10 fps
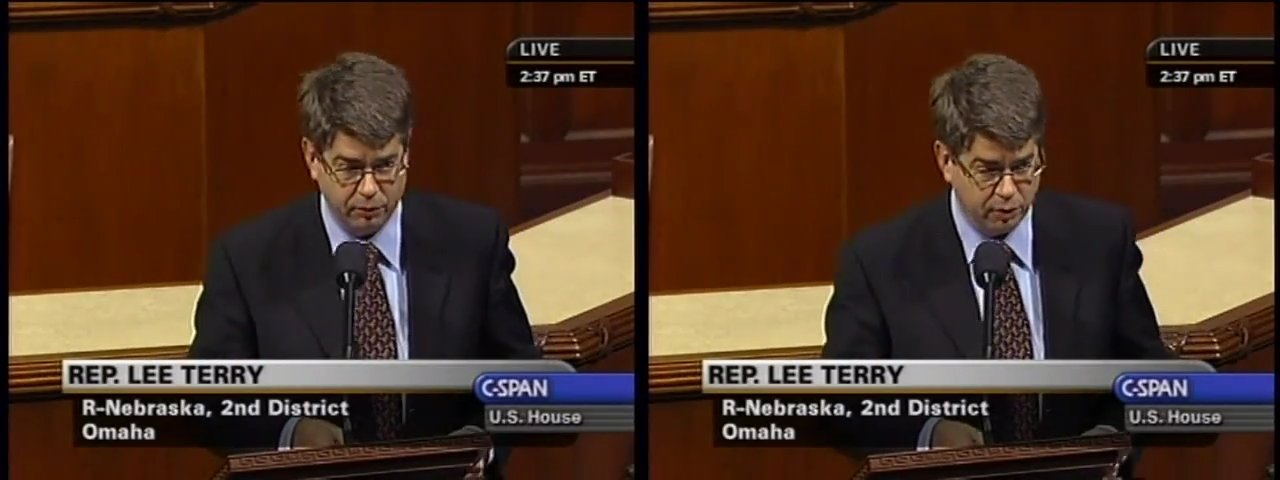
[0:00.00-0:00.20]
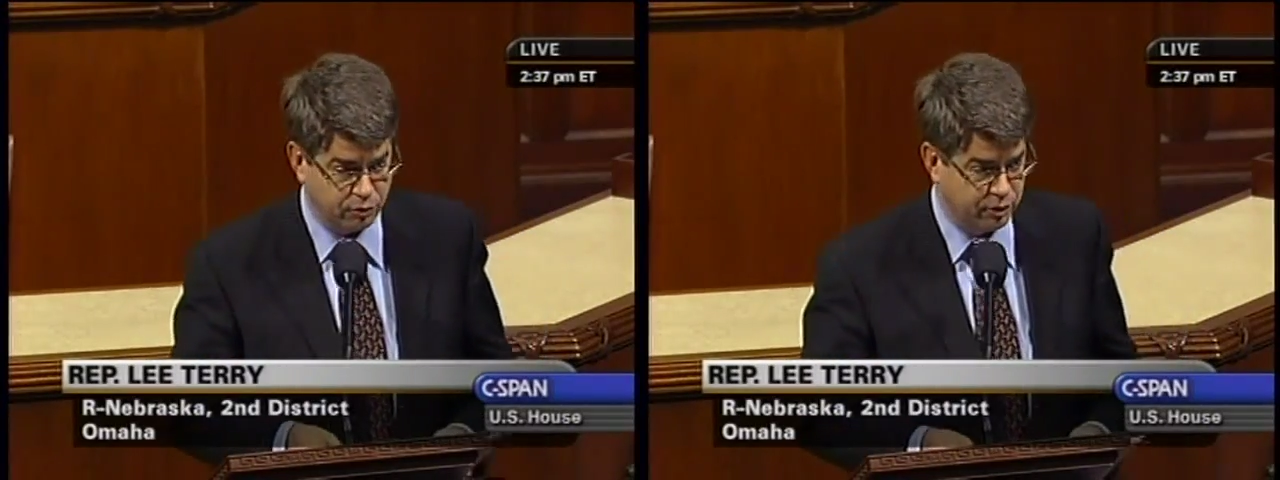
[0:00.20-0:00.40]

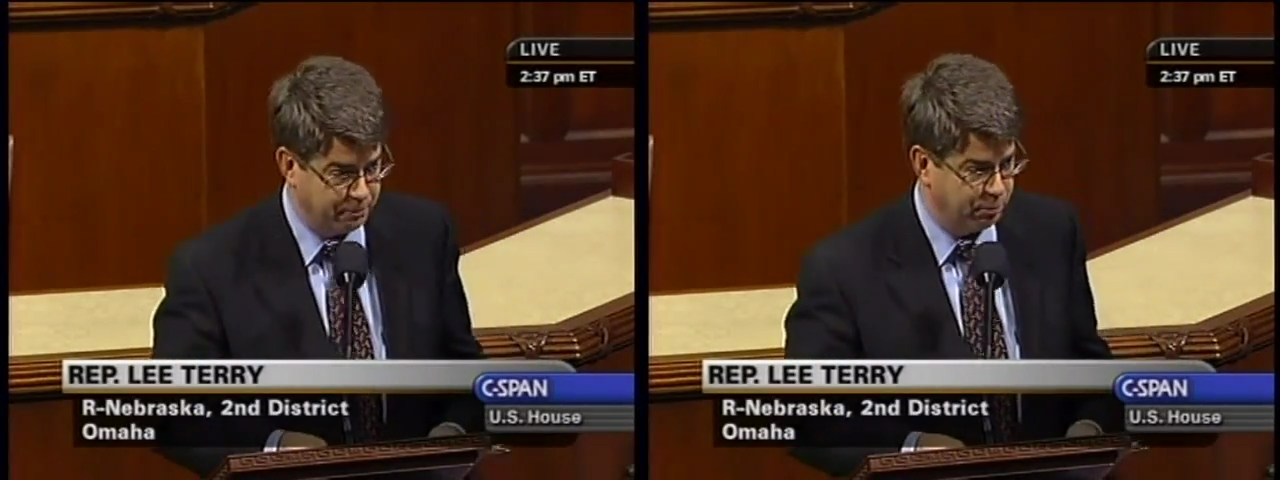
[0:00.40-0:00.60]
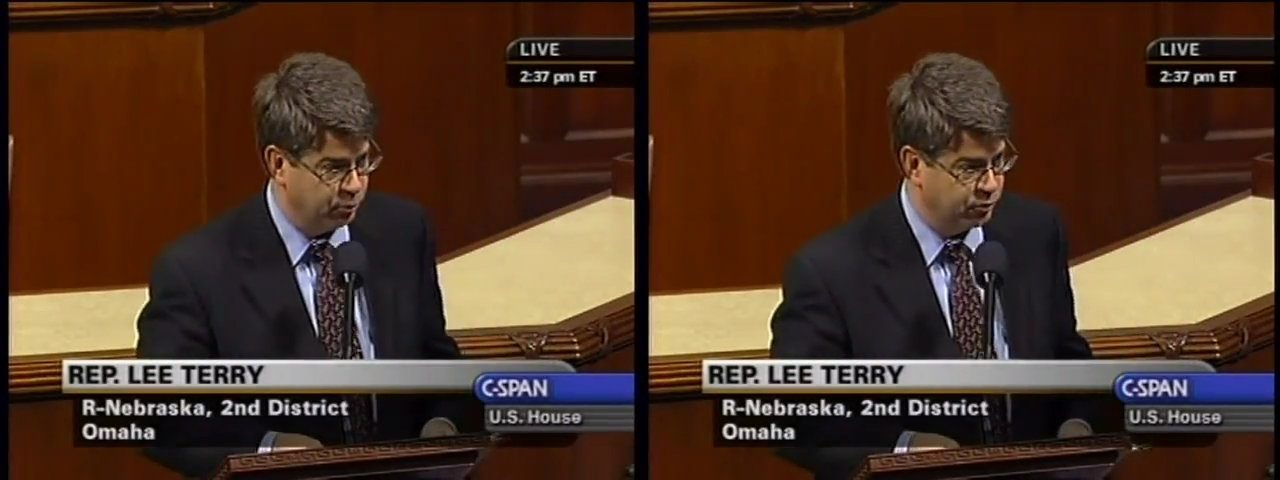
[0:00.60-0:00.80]
the
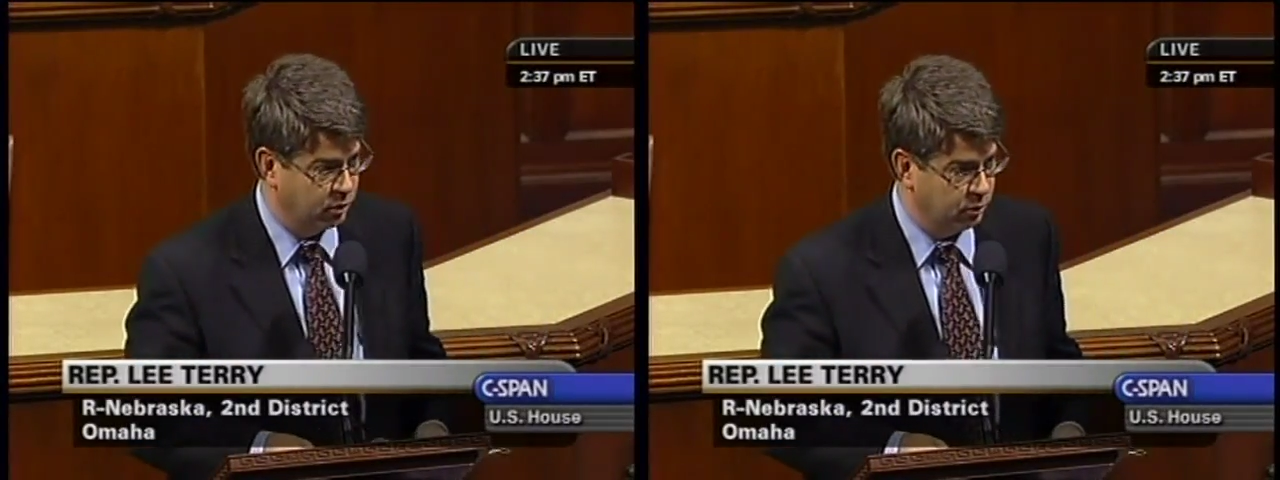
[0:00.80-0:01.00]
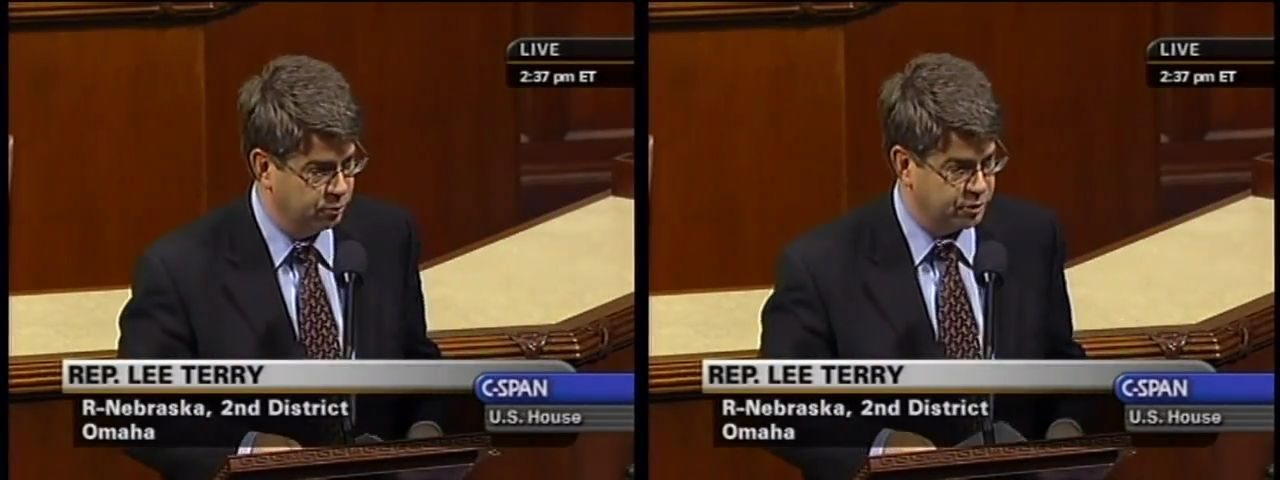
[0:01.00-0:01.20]
simple
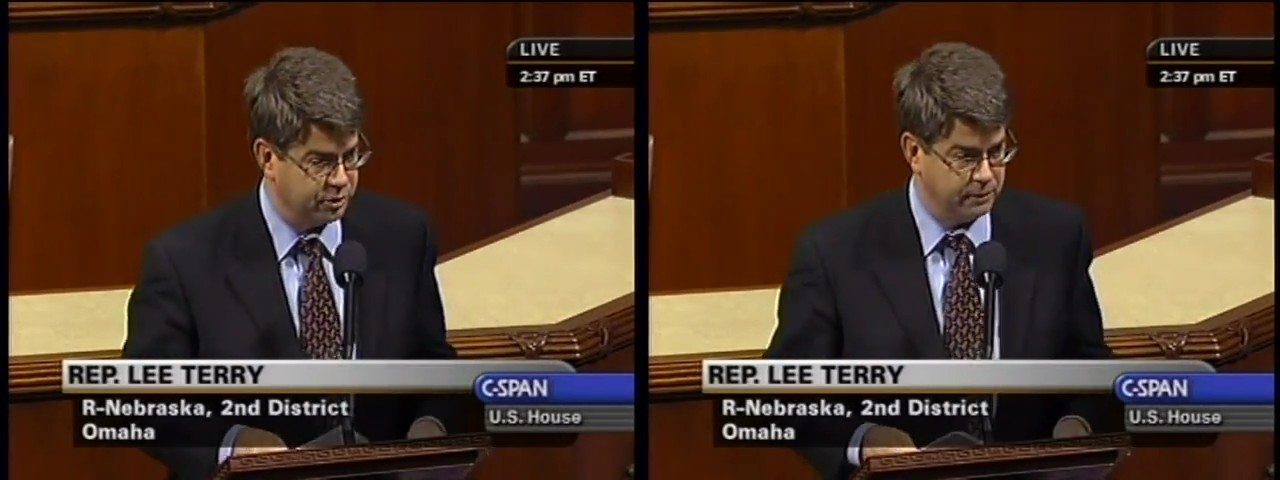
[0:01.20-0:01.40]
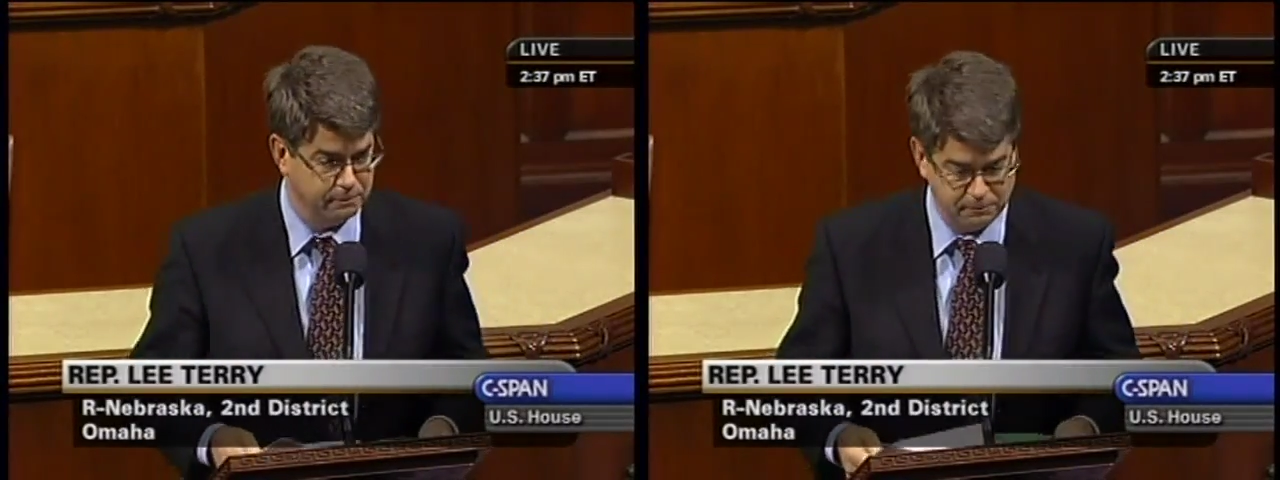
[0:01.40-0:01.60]
solution.